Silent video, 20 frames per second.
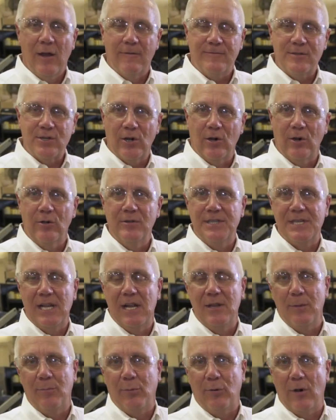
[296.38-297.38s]
of turns
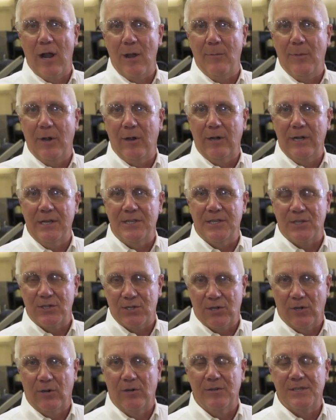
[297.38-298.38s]
on the primary to
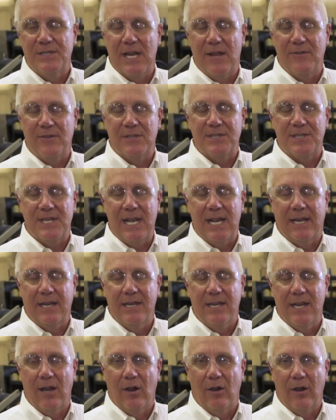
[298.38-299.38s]
turns on the
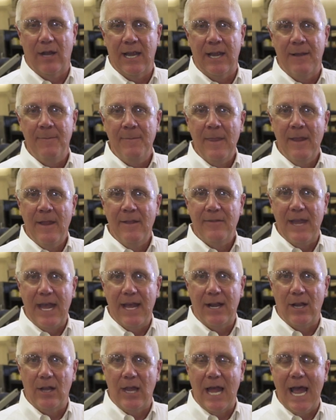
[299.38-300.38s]
secondary
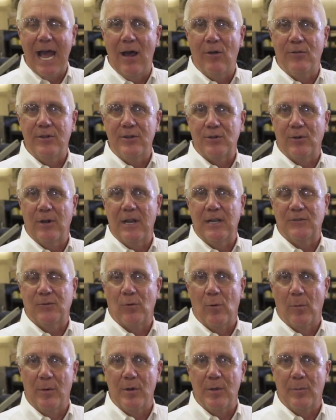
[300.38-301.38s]
that allow the
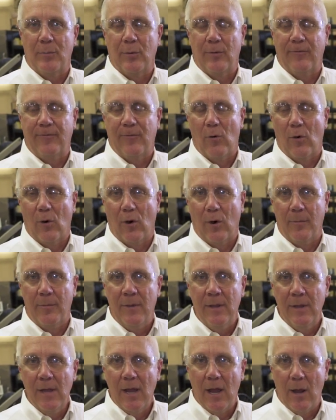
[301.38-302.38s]
transformer to perform
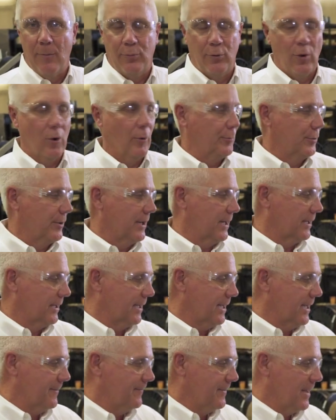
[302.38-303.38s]

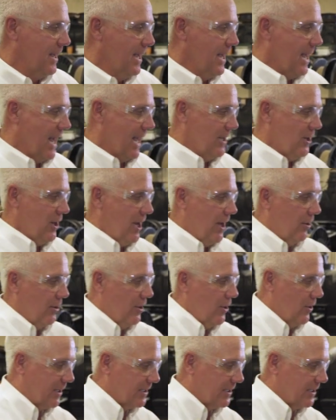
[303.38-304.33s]
appropriately. And here you